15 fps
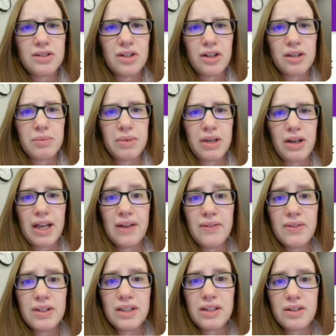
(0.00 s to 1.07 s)
talk about
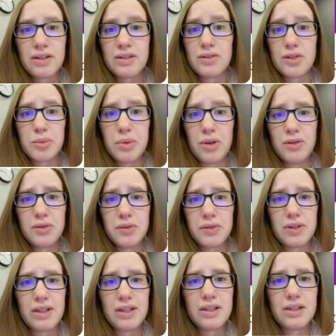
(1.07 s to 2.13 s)
heavenly things or
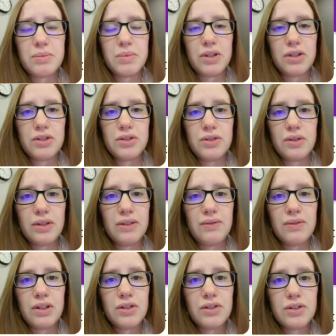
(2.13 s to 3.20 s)
spiritual things, because you don't
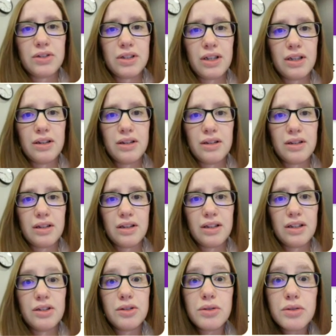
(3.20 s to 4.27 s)
even understand the
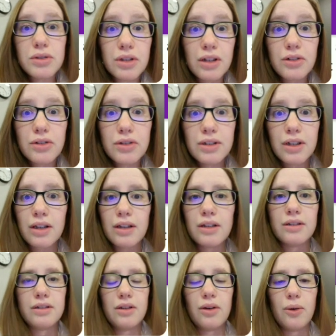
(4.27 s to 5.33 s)
things you should
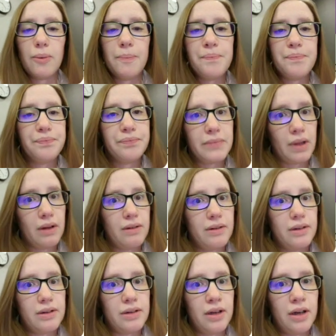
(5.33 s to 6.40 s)
understand. So
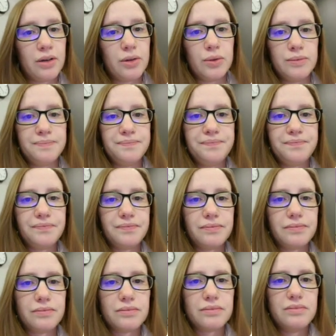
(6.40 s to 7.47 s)
not cool.
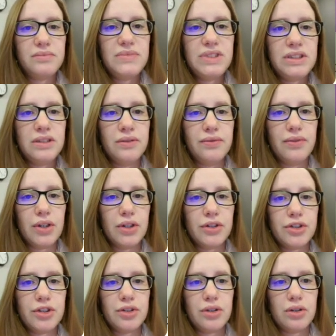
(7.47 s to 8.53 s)
Verse
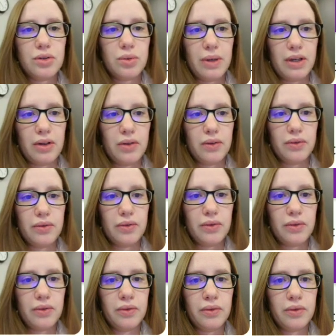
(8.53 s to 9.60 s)
12, if I have
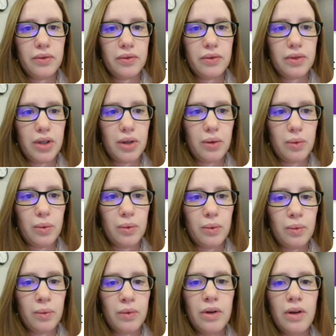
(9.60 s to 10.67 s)
told you earthly
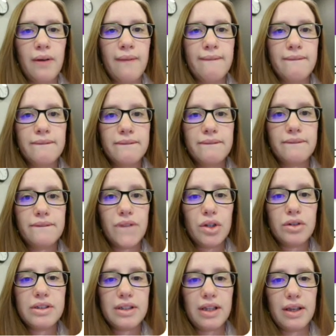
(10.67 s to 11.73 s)
things and ye believe not,
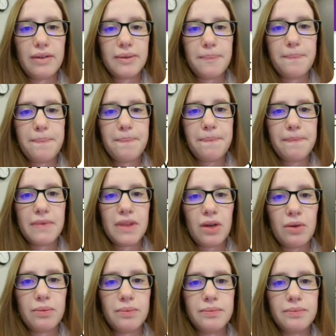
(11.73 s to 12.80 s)
how shall ye
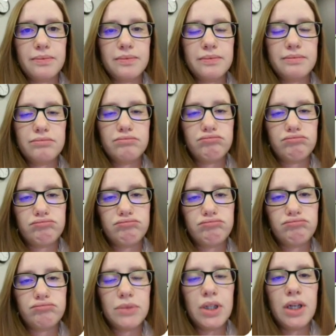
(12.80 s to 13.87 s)
believe if I tell you
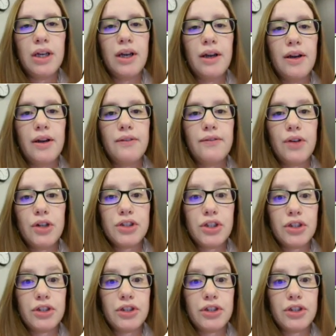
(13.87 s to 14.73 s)
heavenly things?